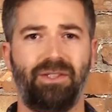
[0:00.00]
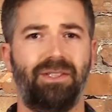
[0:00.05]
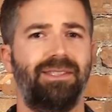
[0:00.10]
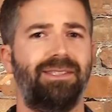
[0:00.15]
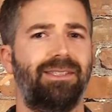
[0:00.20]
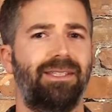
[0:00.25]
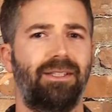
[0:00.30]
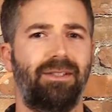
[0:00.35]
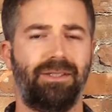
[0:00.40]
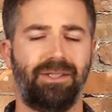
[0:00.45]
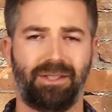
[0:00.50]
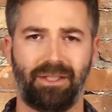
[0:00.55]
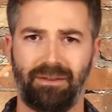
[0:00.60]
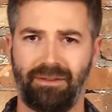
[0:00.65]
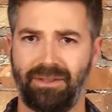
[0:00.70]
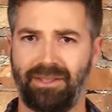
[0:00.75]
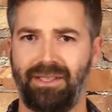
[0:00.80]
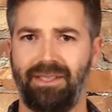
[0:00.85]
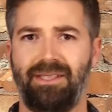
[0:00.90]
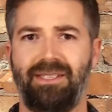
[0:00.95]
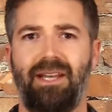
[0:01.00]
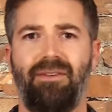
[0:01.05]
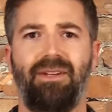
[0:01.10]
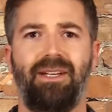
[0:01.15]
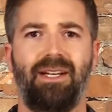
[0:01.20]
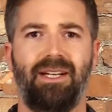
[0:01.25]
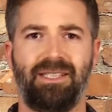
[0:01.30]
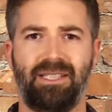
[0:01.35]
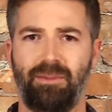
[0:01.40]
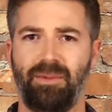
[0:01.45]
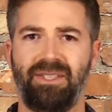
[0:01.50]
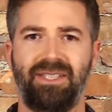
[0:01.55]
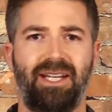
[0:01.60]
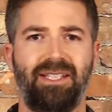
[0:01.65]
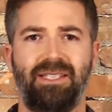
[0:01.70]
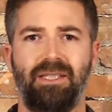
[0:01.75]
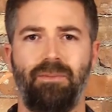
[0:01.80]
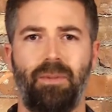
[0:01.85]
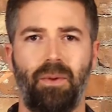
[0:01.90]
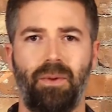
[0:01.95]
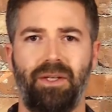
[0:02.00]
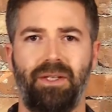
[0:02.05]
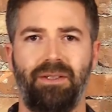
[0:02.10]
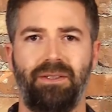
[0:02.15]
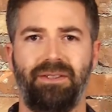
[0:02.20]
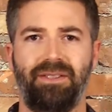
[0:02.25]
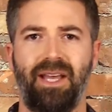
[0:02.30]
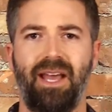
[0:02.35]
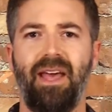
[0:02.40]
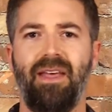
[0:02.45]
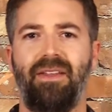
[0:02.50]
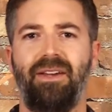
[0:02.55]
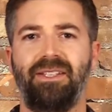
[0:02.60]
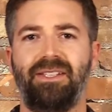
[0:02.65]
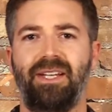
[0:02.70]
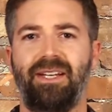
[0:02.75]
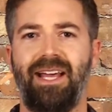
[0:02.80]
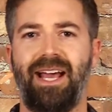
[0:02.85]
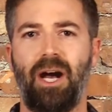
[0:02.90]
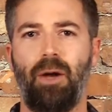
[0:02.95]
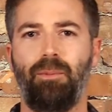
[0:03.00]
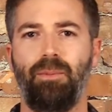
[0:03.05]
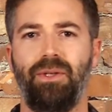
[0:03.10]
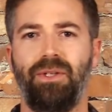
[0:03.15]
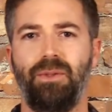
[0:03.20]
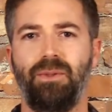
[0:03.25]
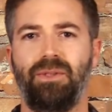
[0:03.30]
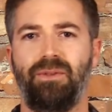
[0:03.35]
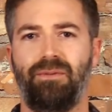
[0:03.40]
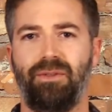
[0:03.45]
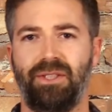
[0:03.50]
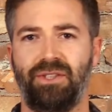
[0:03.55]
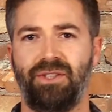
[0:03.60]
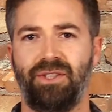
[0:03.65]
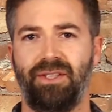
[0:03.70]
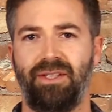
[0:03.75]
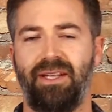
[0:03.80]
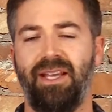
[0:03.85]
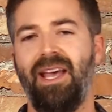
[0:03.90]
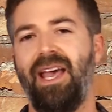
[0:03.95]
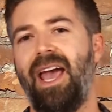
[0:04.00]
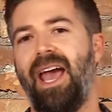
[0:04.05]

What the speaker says: listing your services, having customer testimonials that is going to help reduce friction